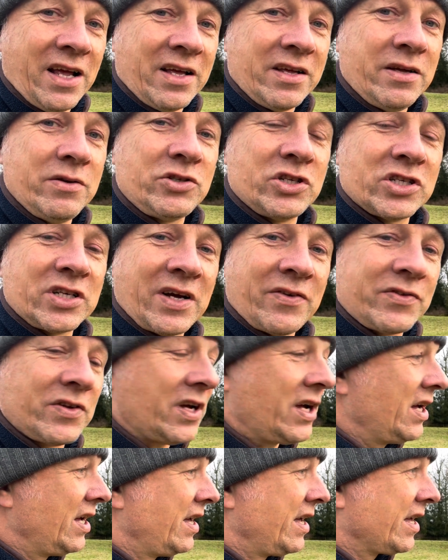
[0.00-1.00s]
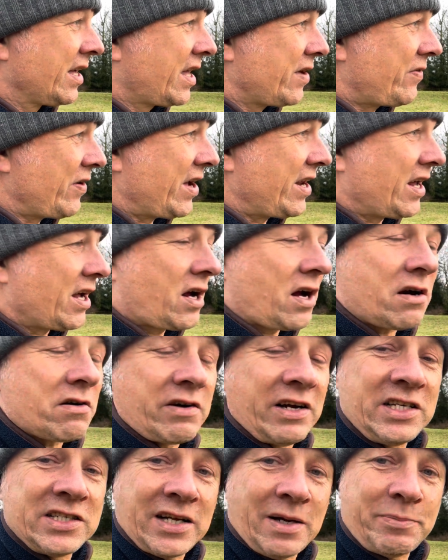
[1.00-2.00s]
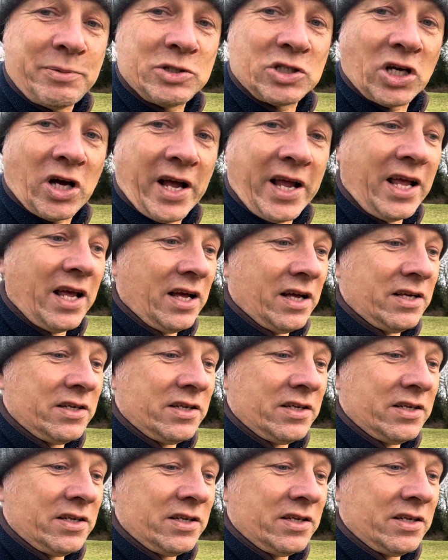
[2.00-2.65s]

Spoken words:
You just have to give it an increased appetite